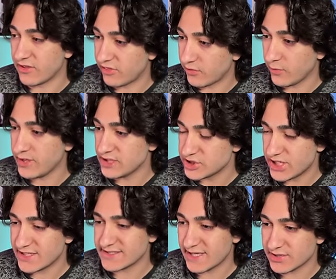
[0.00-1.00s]
Three
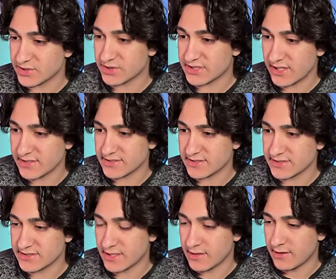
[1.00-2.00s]
chest
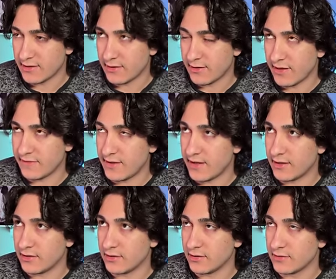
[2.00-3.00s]
exercises and
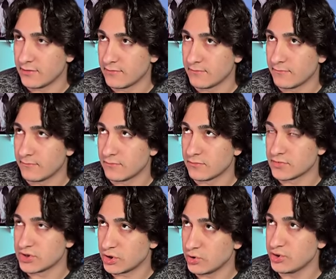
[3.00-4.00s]
then
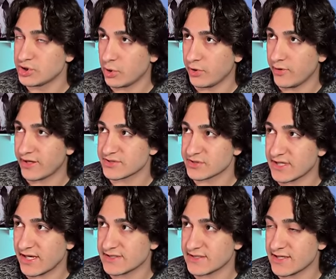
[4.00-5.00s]
two shoulder
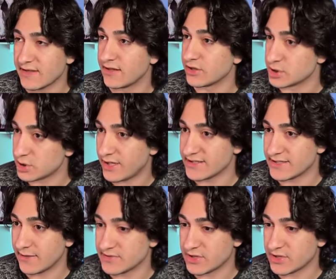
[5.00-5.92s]
exercises, and then a tricep.